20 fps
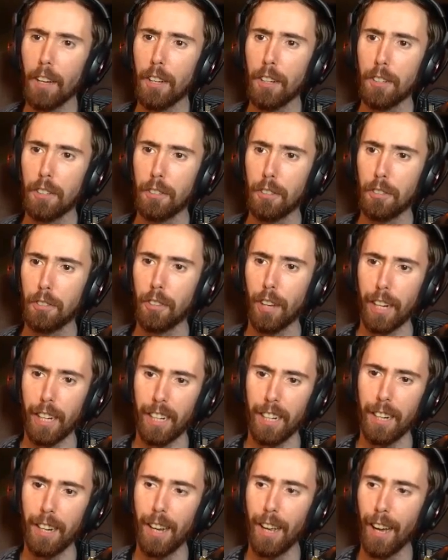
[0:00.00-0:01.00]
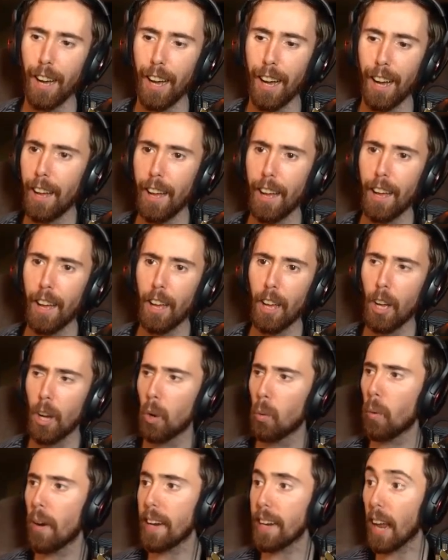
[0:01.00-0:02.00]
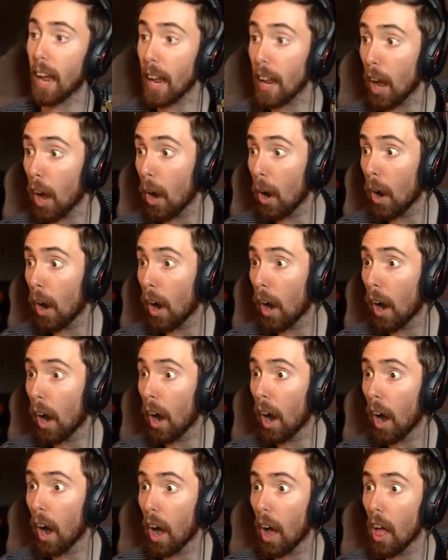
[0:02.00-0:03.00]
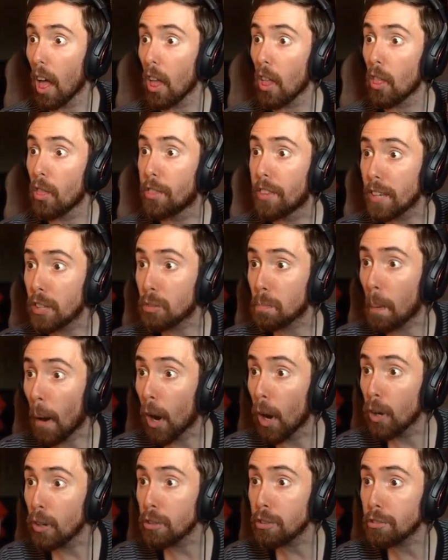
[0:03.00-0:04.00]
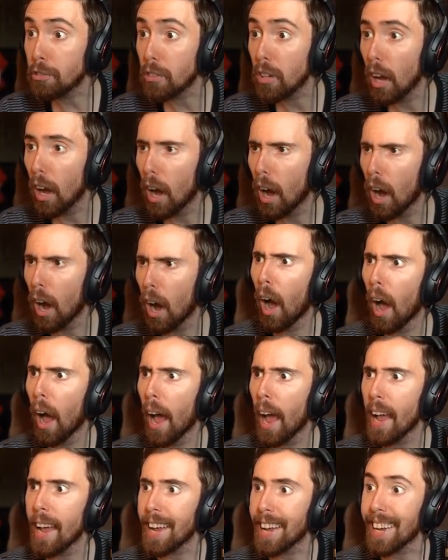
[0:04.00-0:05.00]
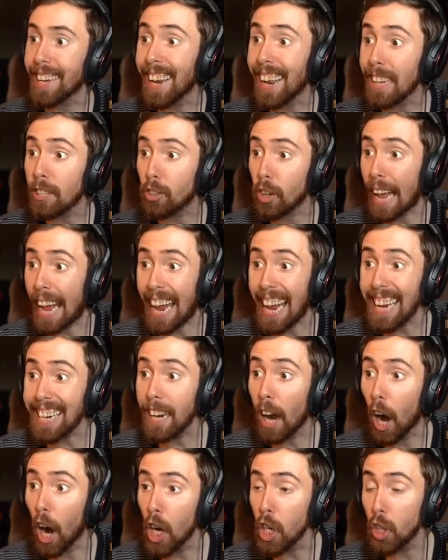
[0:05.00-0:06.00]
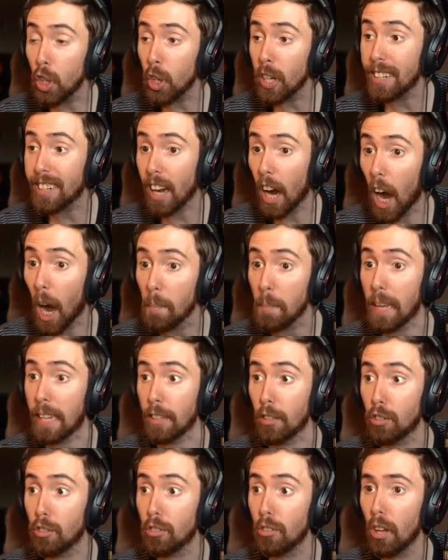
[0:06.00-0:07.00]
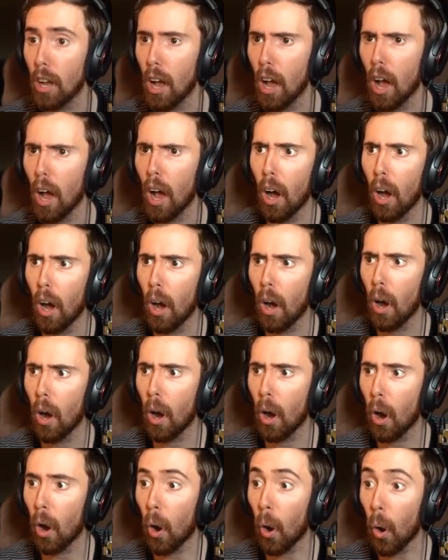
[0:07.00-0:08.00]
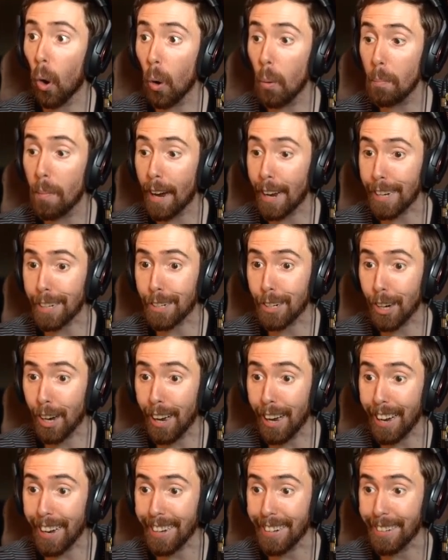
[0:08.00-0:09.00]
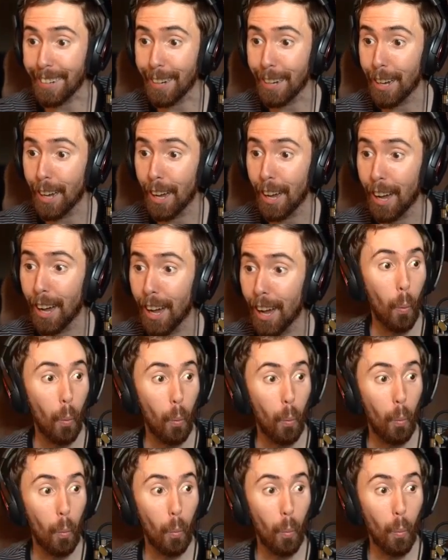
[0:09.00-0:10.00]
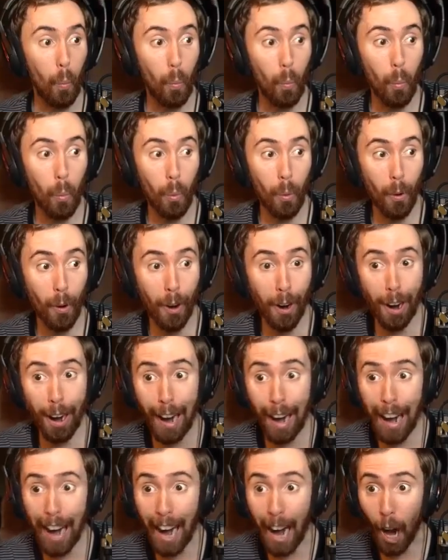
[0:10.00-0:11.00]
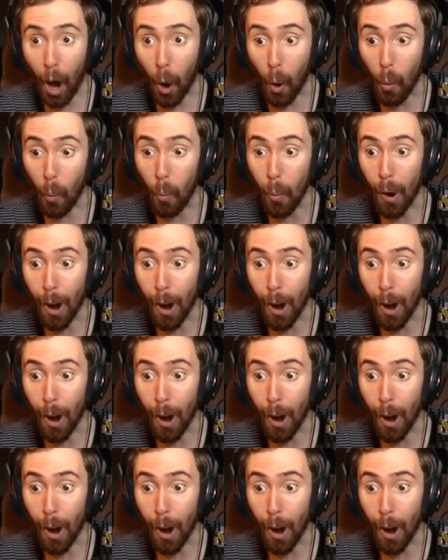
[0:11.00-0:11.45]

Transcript: Just a second. Wait. This post, it has 800 comments. Oh my god. Wow.